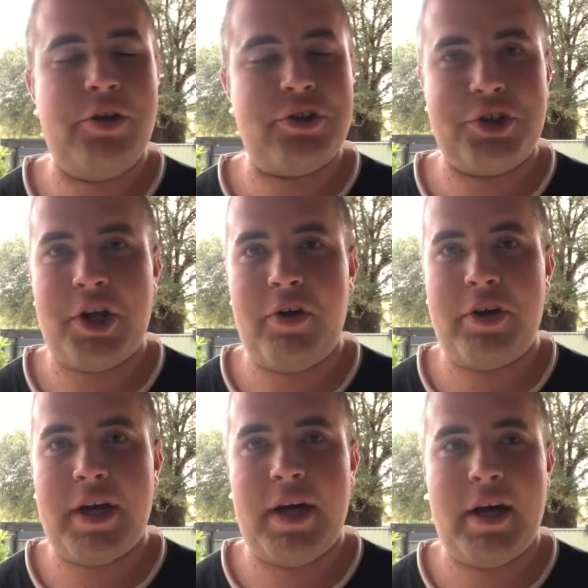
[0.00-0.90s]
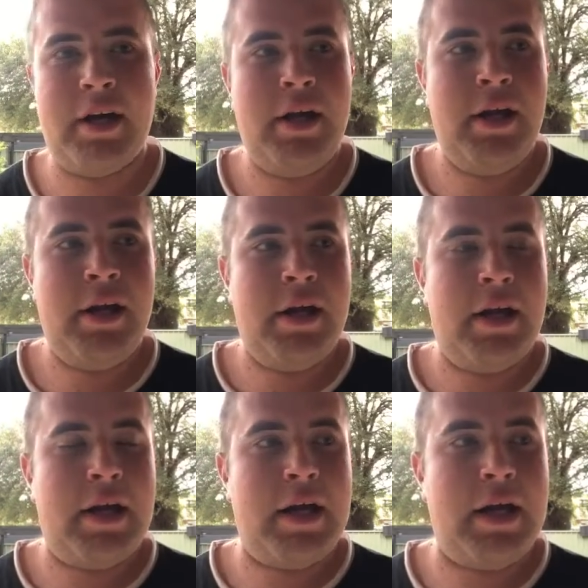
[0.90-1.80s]
Josh Adokar.
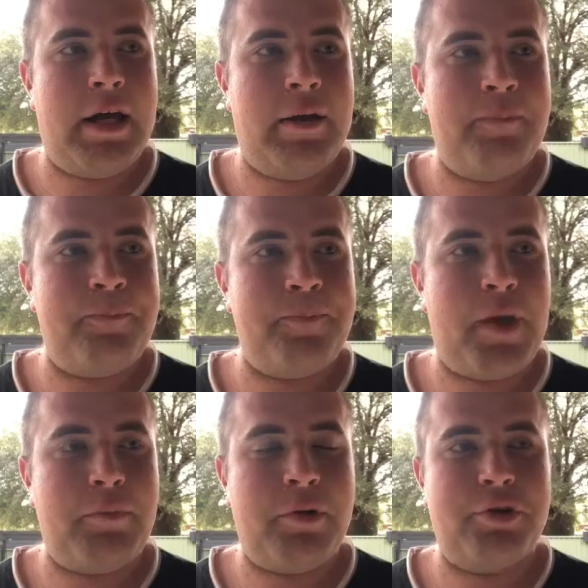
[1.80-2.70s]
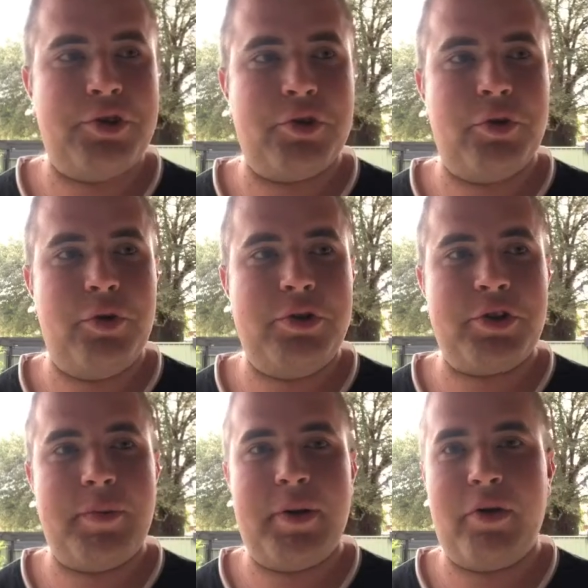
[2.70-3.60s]
I'm not too sure who's
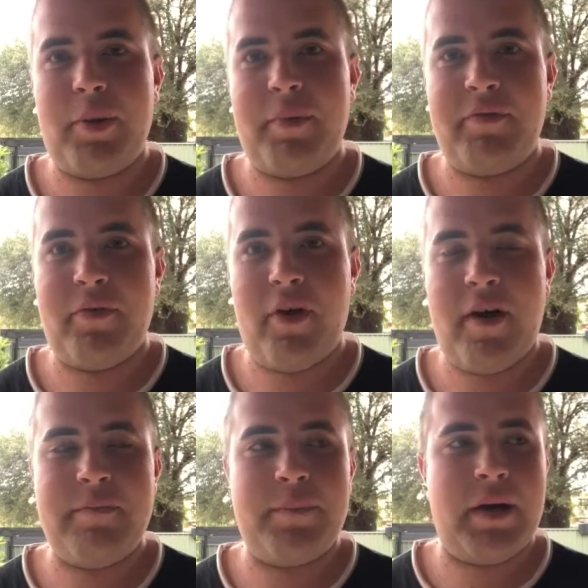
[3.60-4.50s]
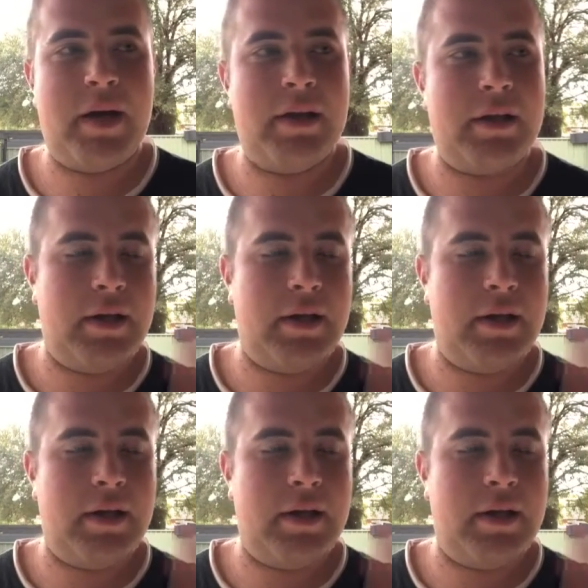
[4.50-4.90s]
going to be on number 5, but